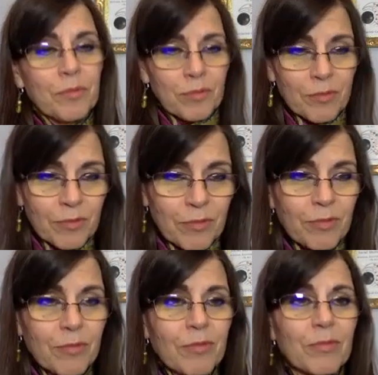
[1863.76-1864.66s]

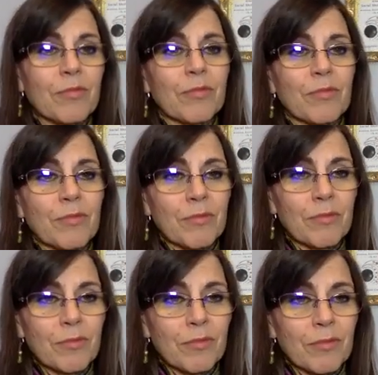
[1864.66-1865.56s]

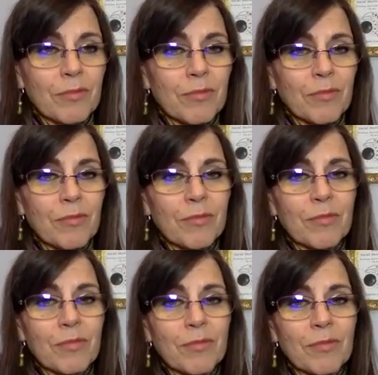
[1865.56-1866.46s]

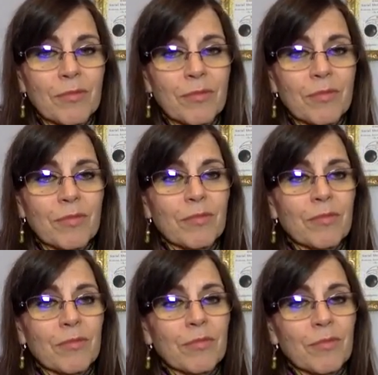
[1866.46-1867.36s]

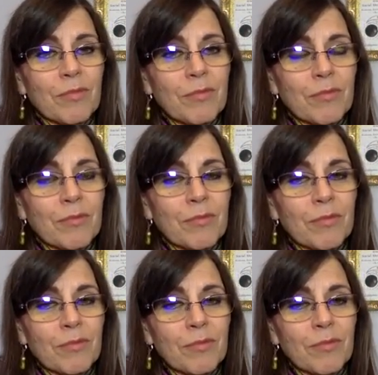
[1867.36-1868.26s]

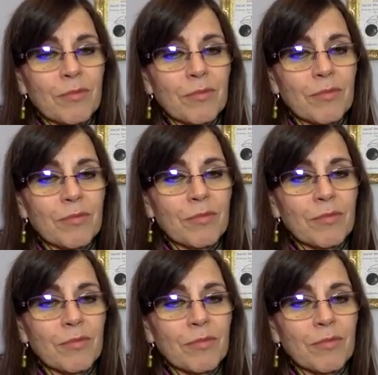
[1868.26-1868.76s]
This person isn't speaking.